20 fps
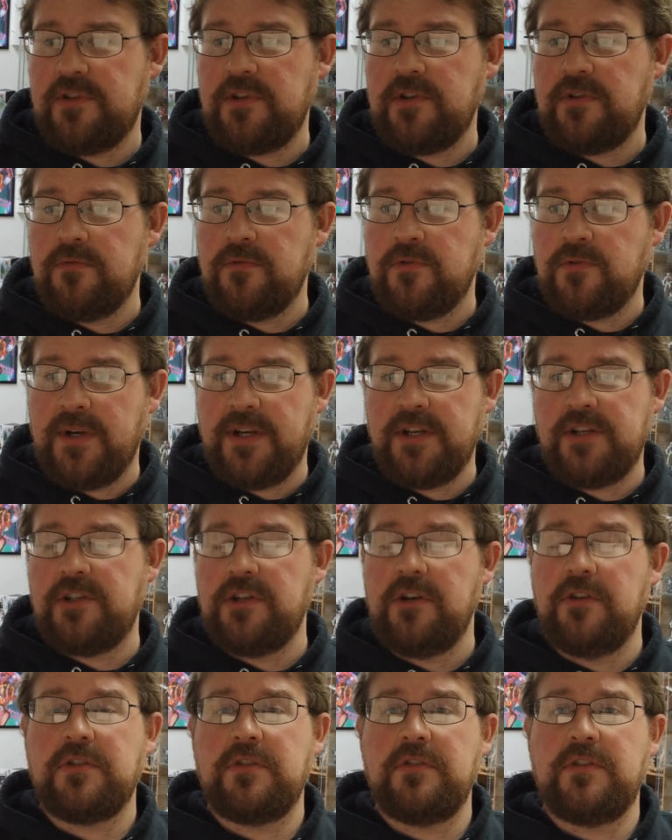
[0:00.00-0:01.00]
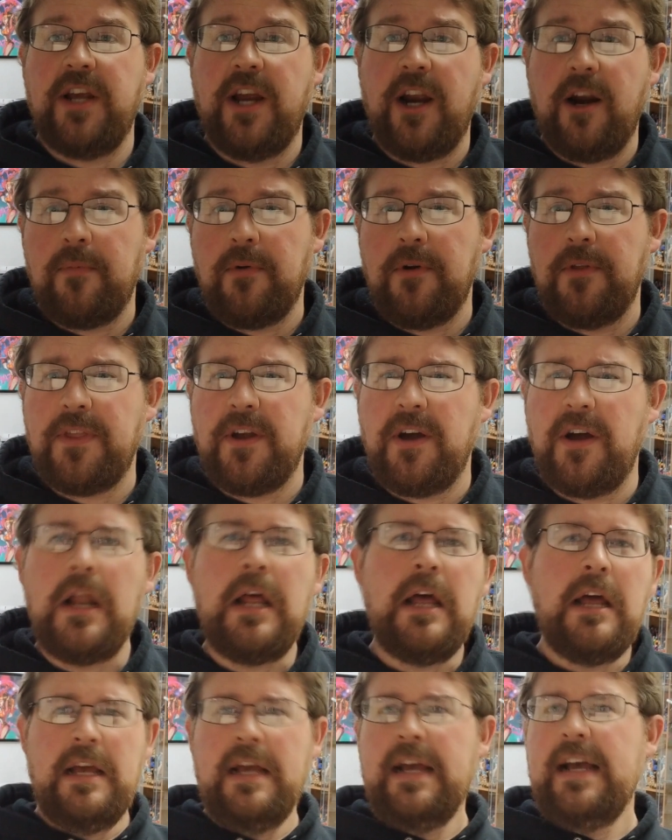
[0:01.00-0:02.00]
Swank's jokes are terrible and thought
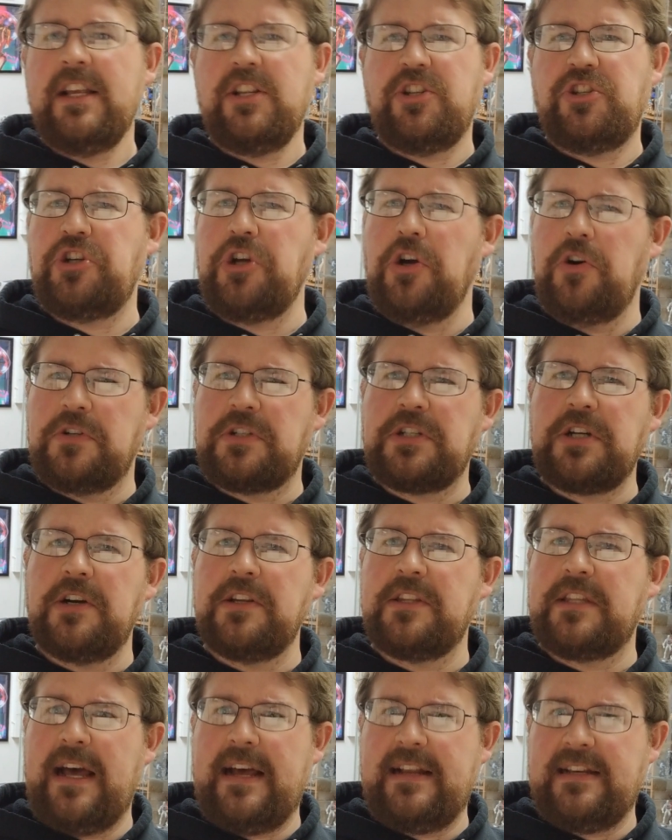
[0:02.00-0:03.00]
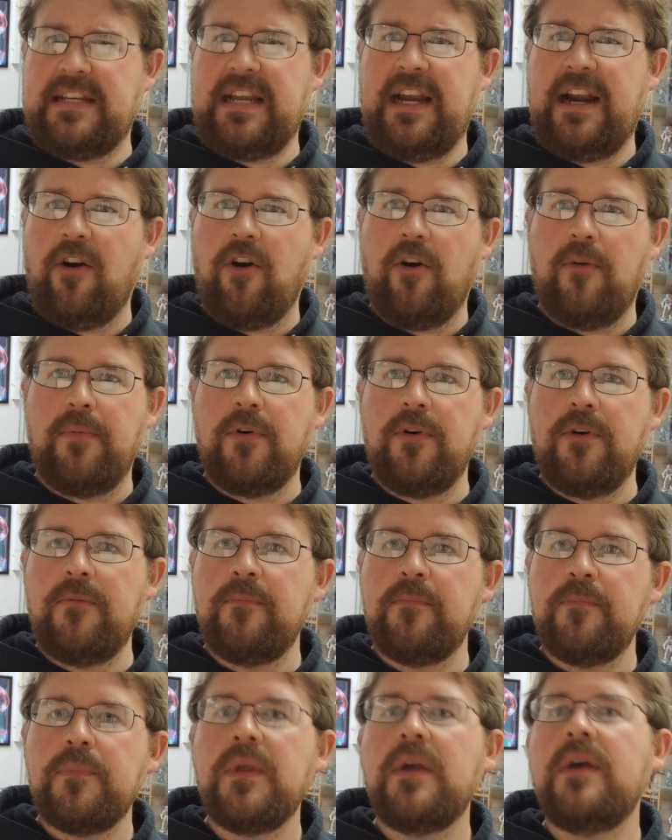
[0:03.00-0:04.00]
his jokes aren't that terrible.
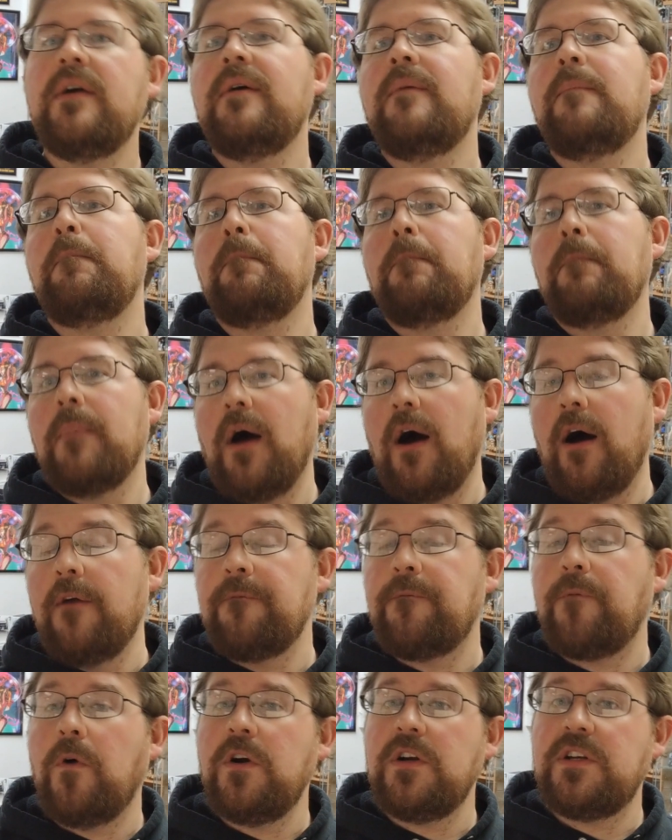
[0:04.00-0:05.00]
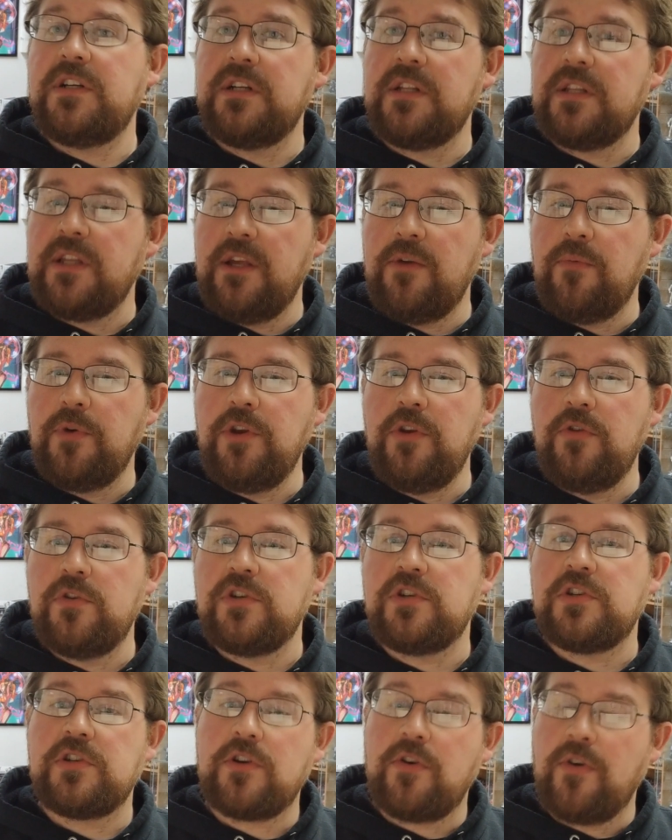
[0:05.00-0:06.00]
Unfortunately, when you
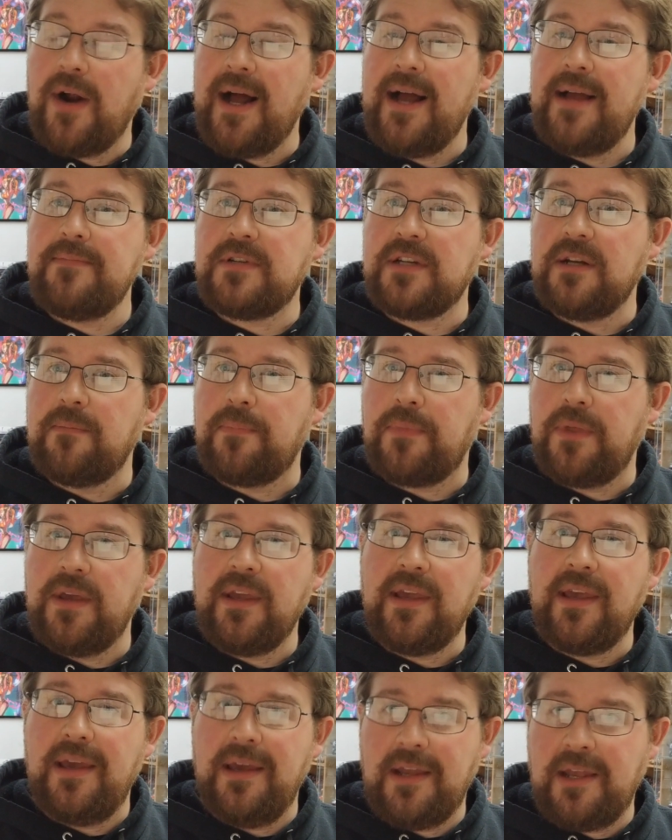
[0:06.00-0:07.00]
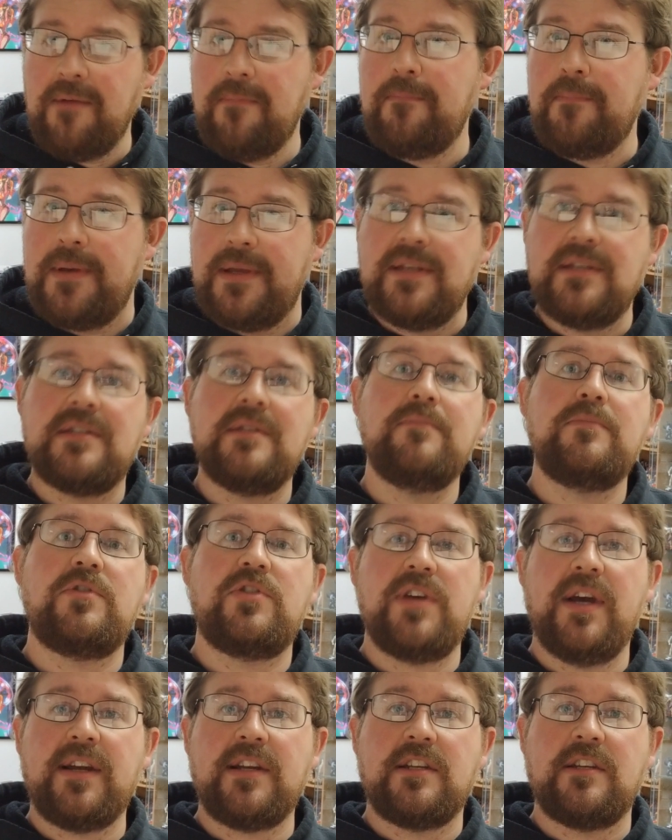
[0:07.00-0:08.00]
describe something, it can be
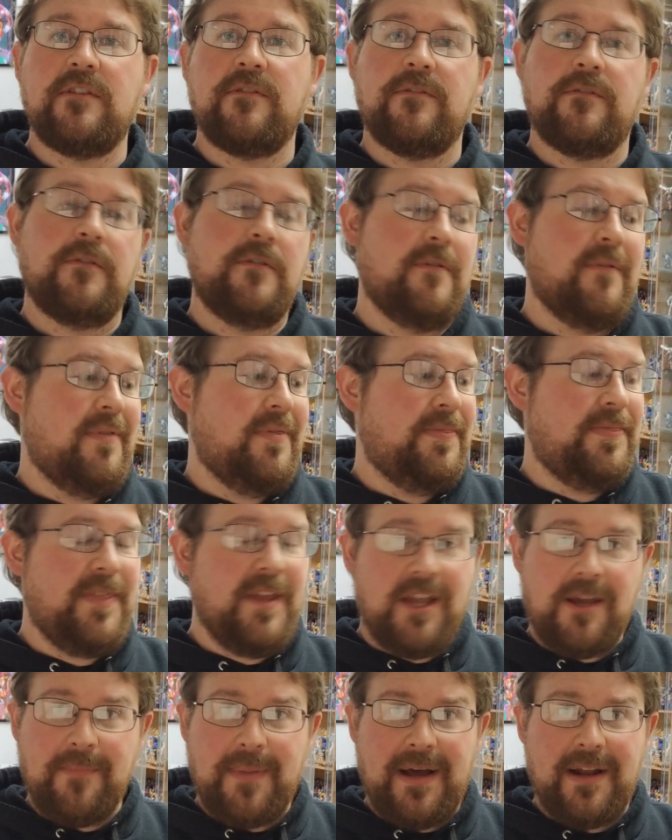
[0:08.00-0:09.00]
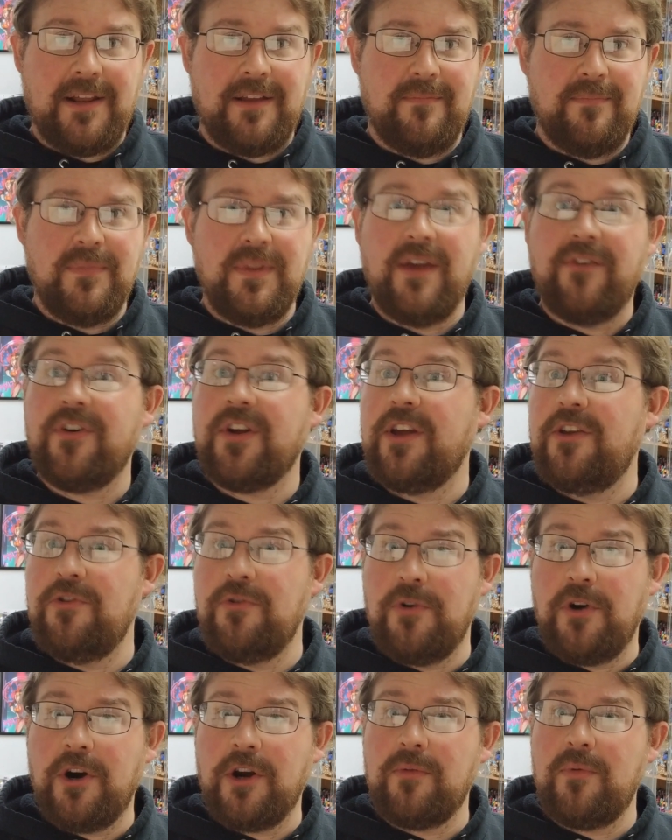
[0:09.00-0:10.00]
subjective. Think about it. You ever get into an
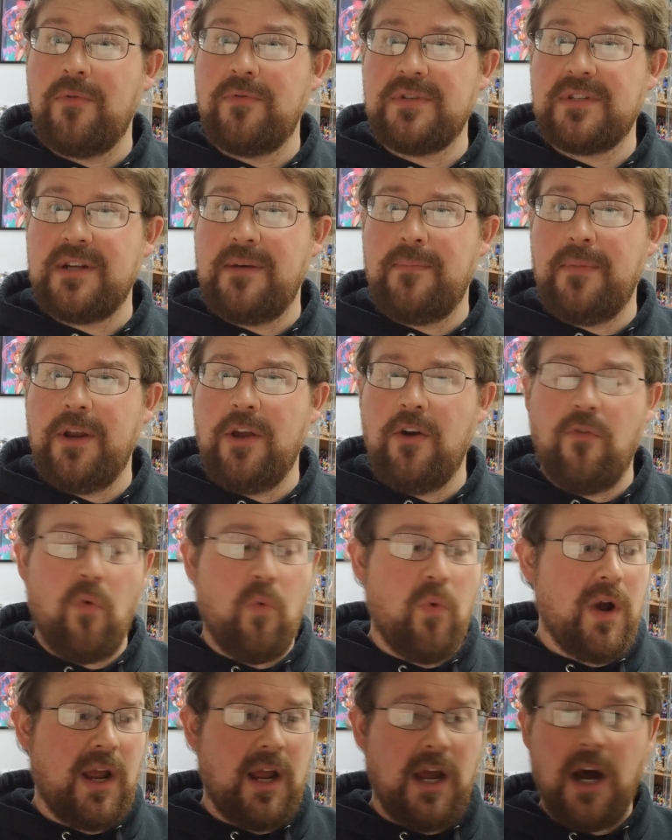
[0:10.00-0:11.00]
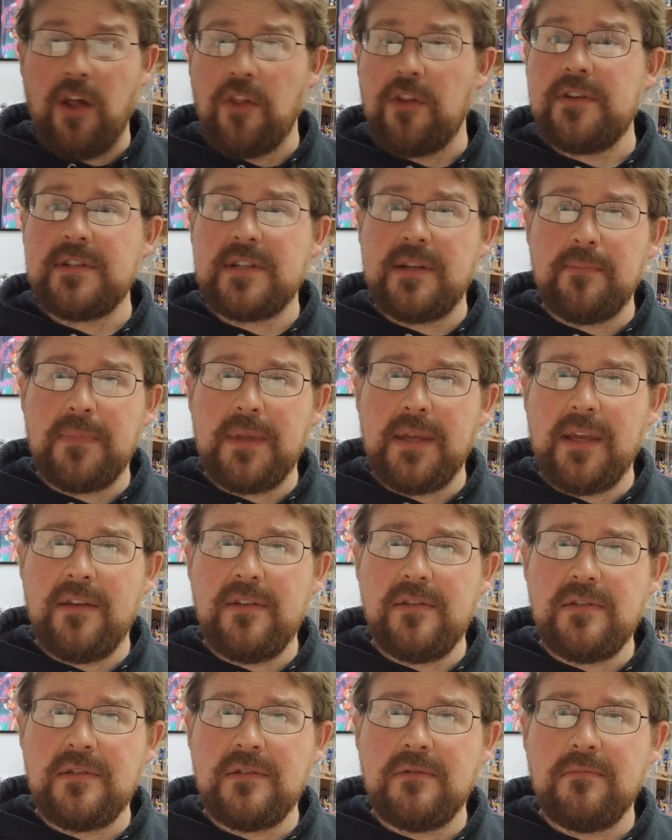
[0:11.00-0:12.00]
argument with somebody over what color something is?